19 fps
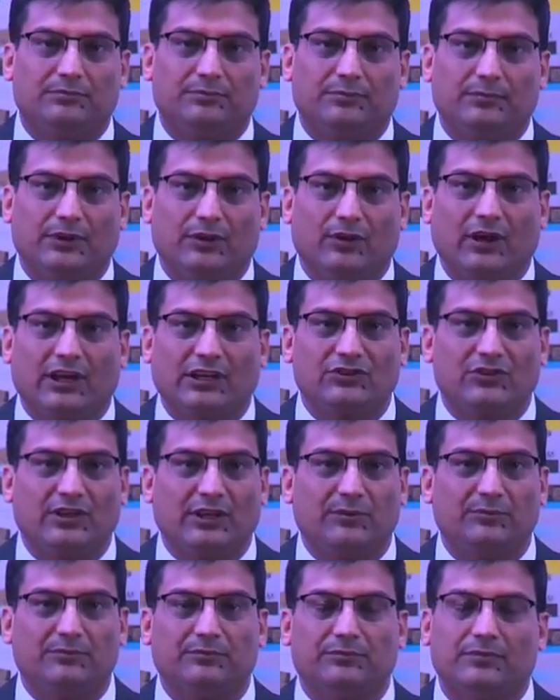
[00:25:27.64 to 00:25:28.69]

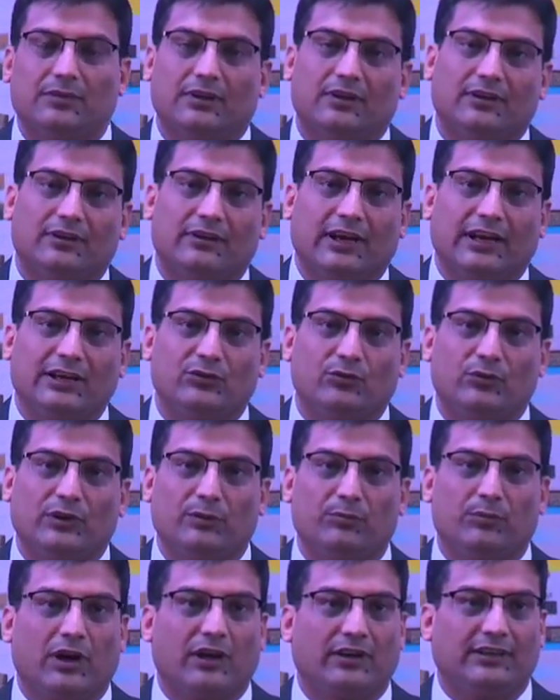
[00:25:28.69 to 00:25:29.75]
extreme right-wing
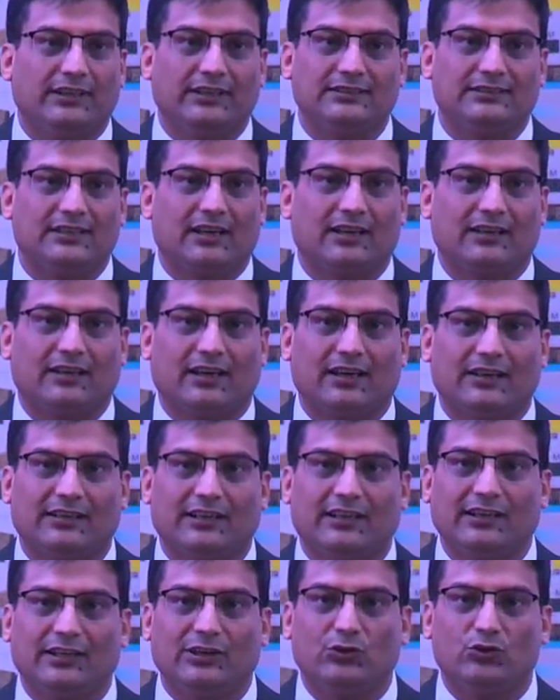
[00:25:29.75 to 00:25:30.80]
parties are
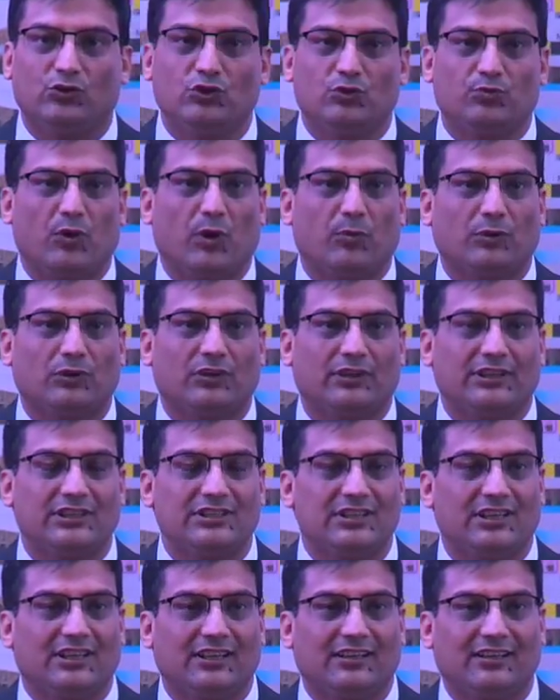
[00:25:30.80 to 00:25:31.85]
gaining huge
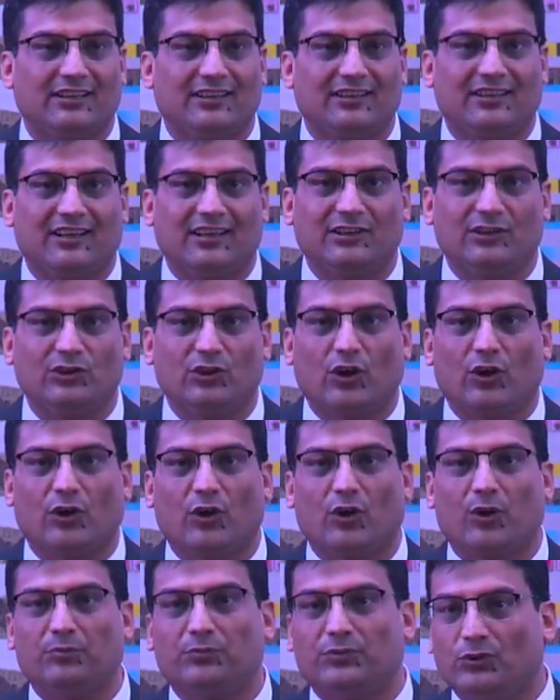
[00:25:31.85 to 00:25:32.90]
popularity in
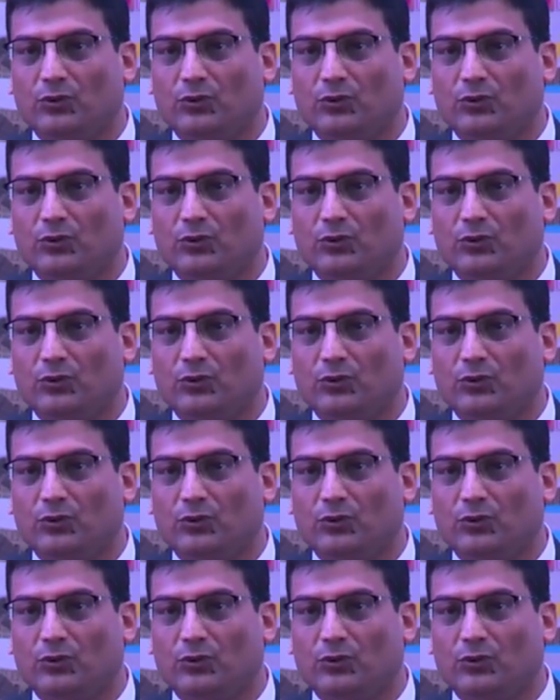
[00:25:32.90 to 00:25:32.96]
Europe.